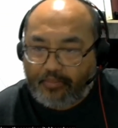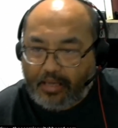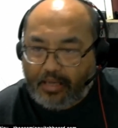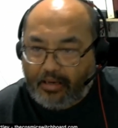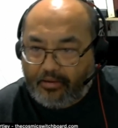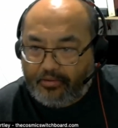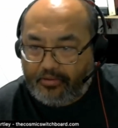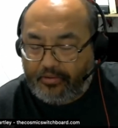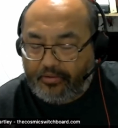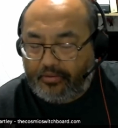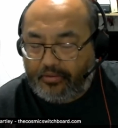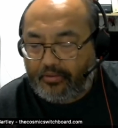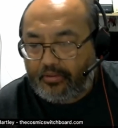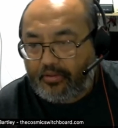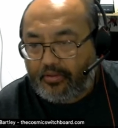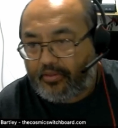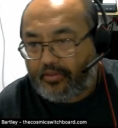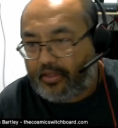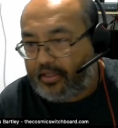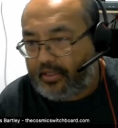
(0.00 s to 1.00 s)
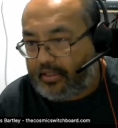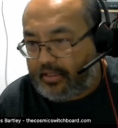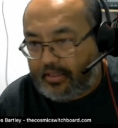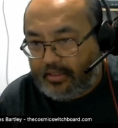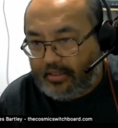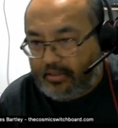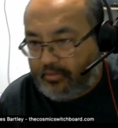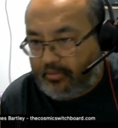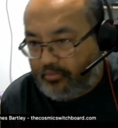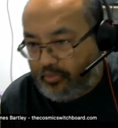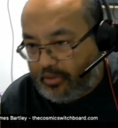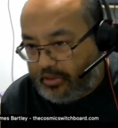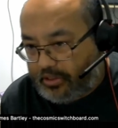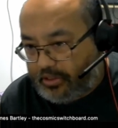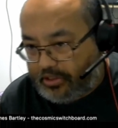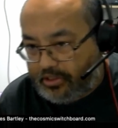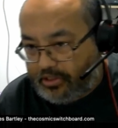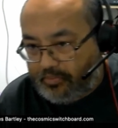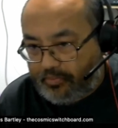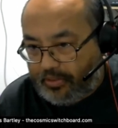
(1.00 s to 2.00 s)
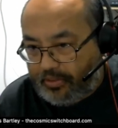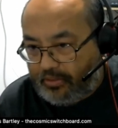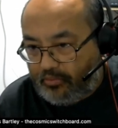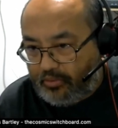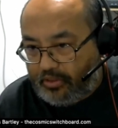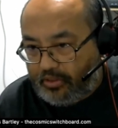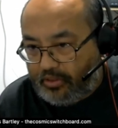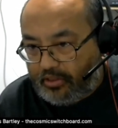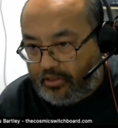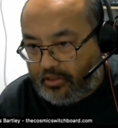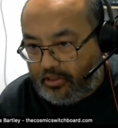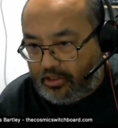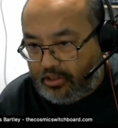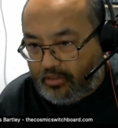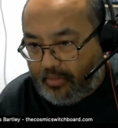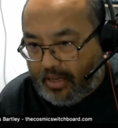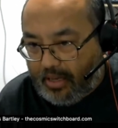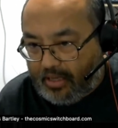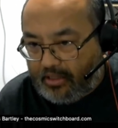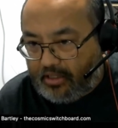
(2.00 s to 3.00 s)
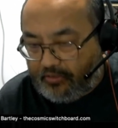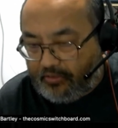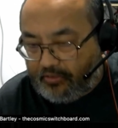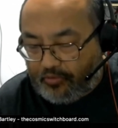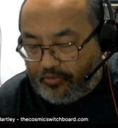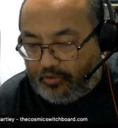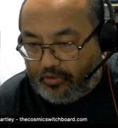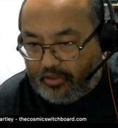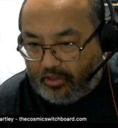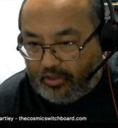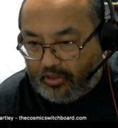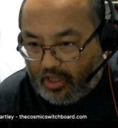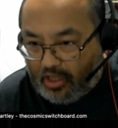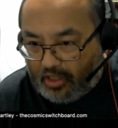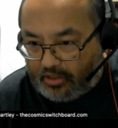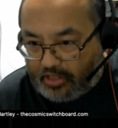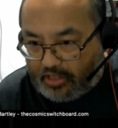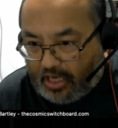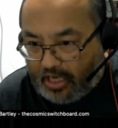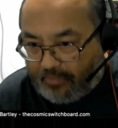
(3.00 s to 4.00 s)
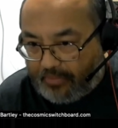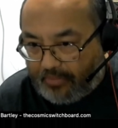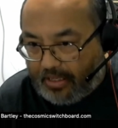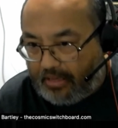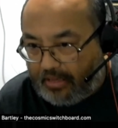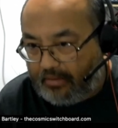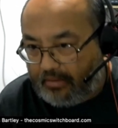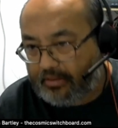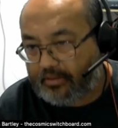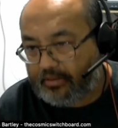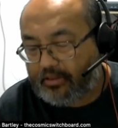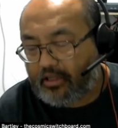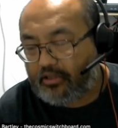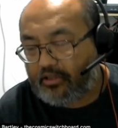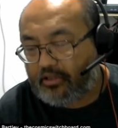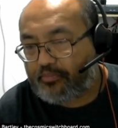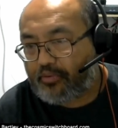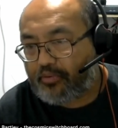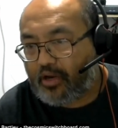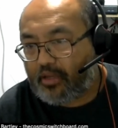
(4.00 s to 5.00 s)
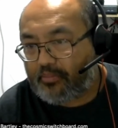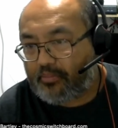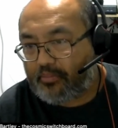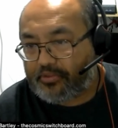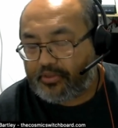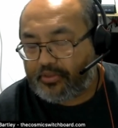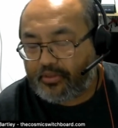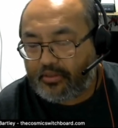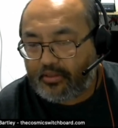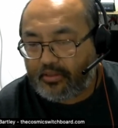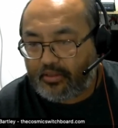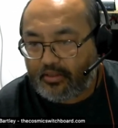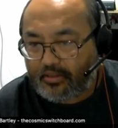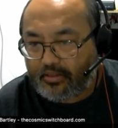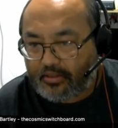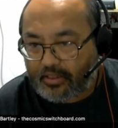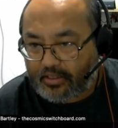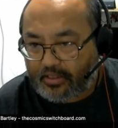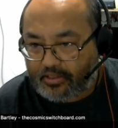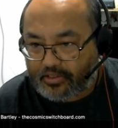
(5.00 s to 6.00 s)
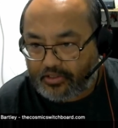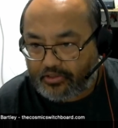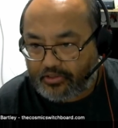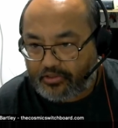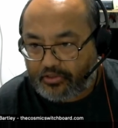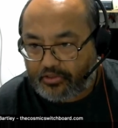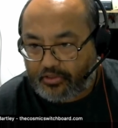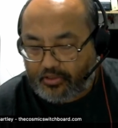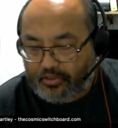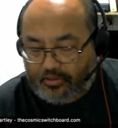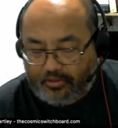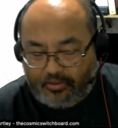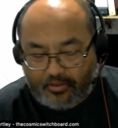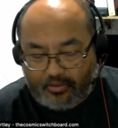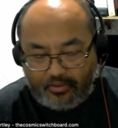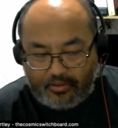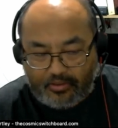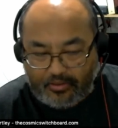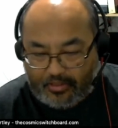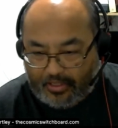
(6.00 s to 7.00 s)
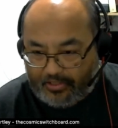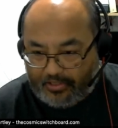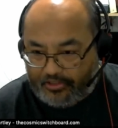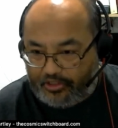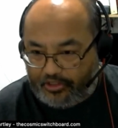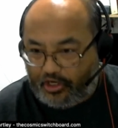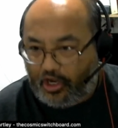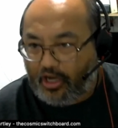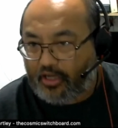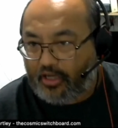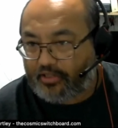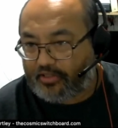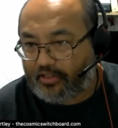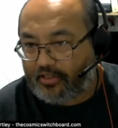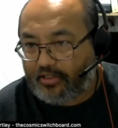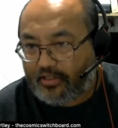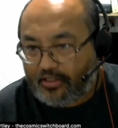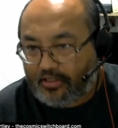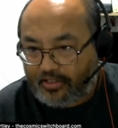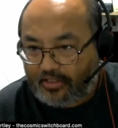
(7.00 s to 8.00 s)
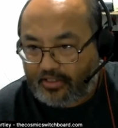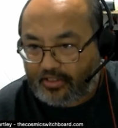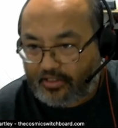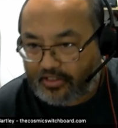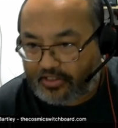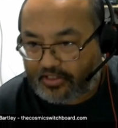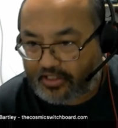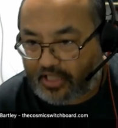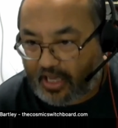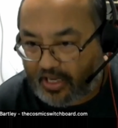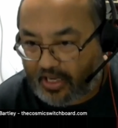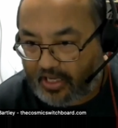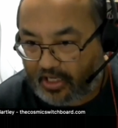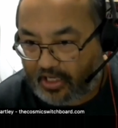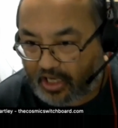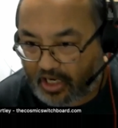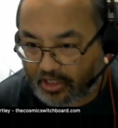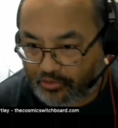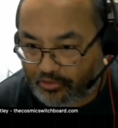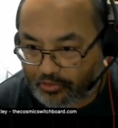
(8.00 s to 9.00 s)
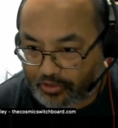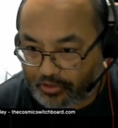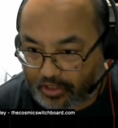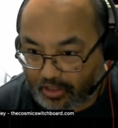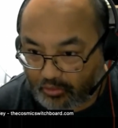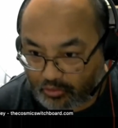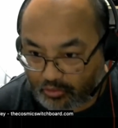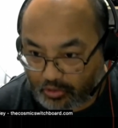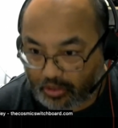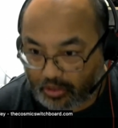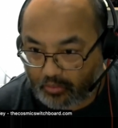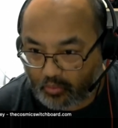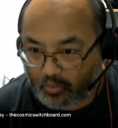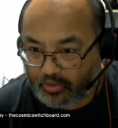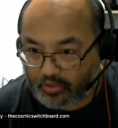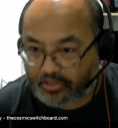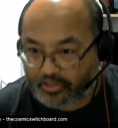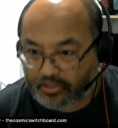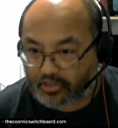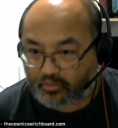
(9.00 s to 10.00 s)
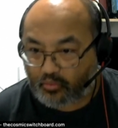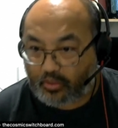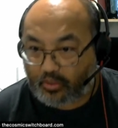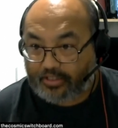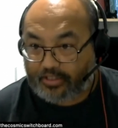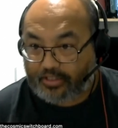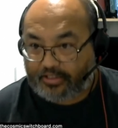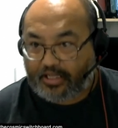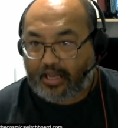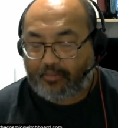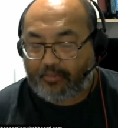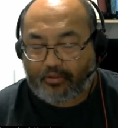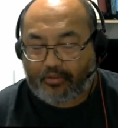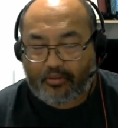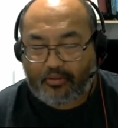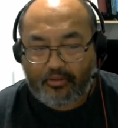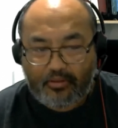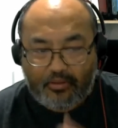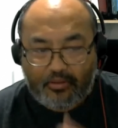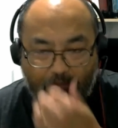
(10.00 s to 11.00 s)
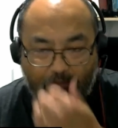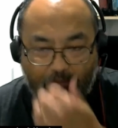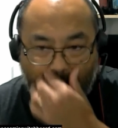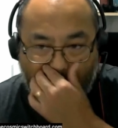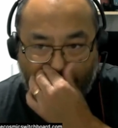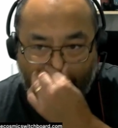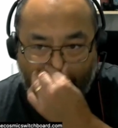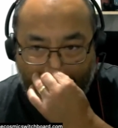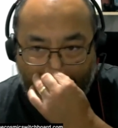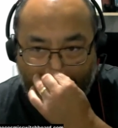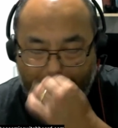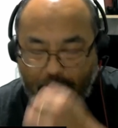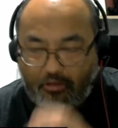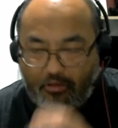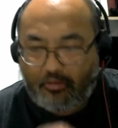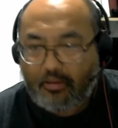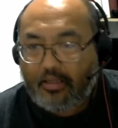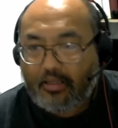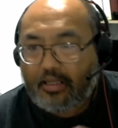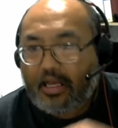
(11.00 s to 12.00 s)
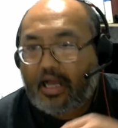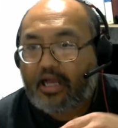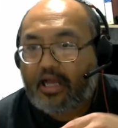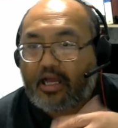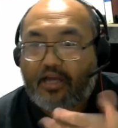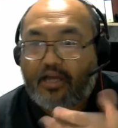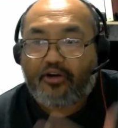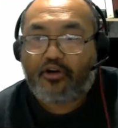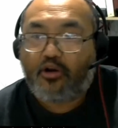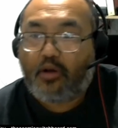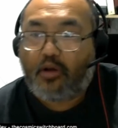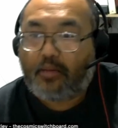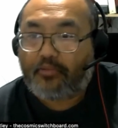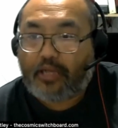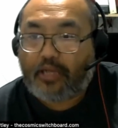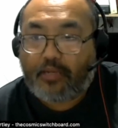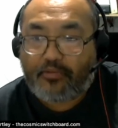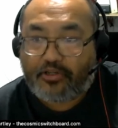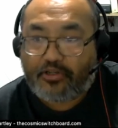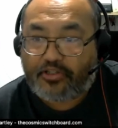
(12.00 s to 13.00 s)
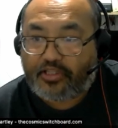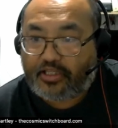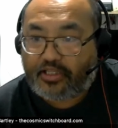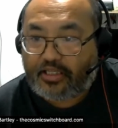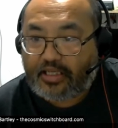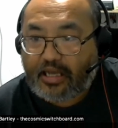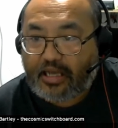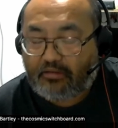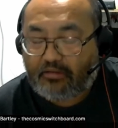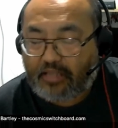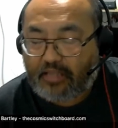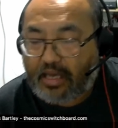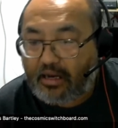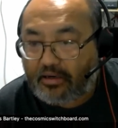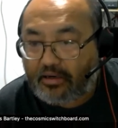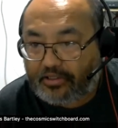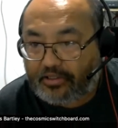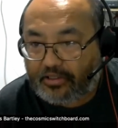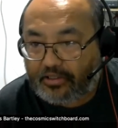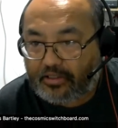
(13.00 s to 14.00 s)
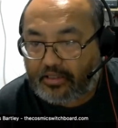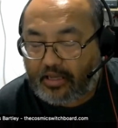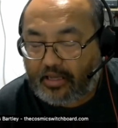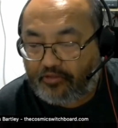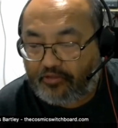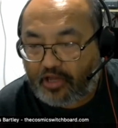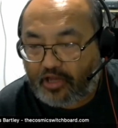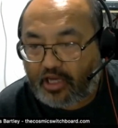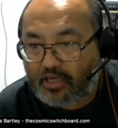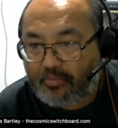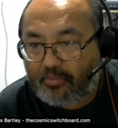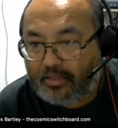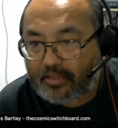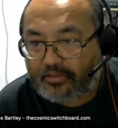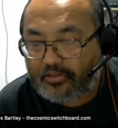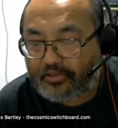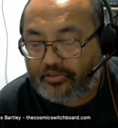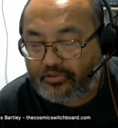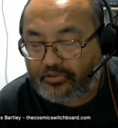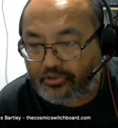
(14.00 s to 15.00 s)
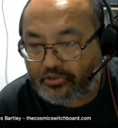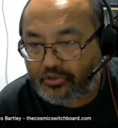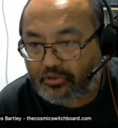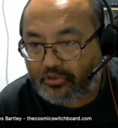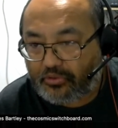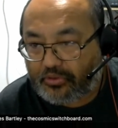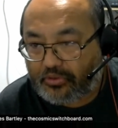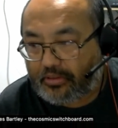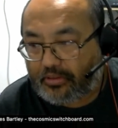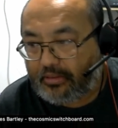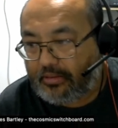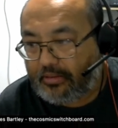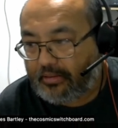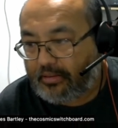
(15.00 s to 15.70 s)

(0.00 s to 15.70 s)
outer thing, which has been with humanity for a long time now, and all the problems that that it's caused. Think of the CIA Contra drug wars. This is one example, right? So I don't know. I'm just thinking out loud here. I've thought about this too. That